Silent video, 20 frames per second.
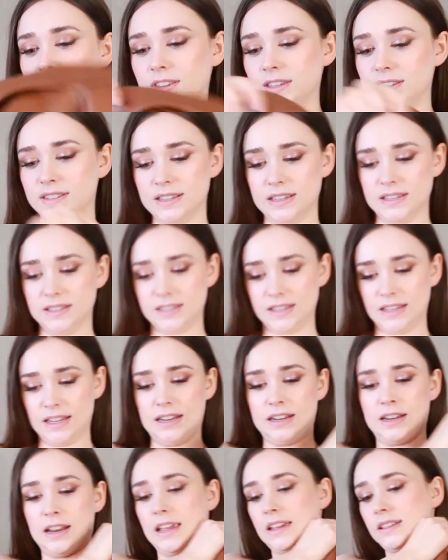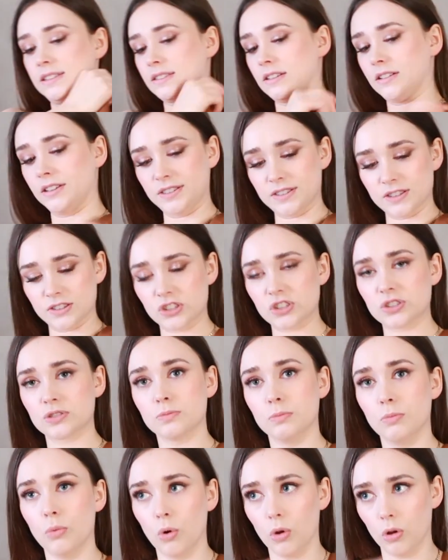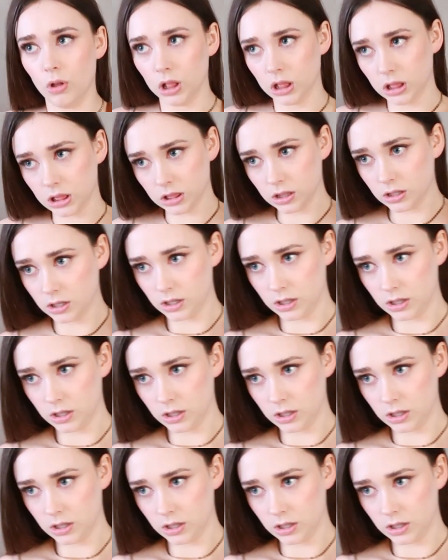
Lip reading: This is in a size small.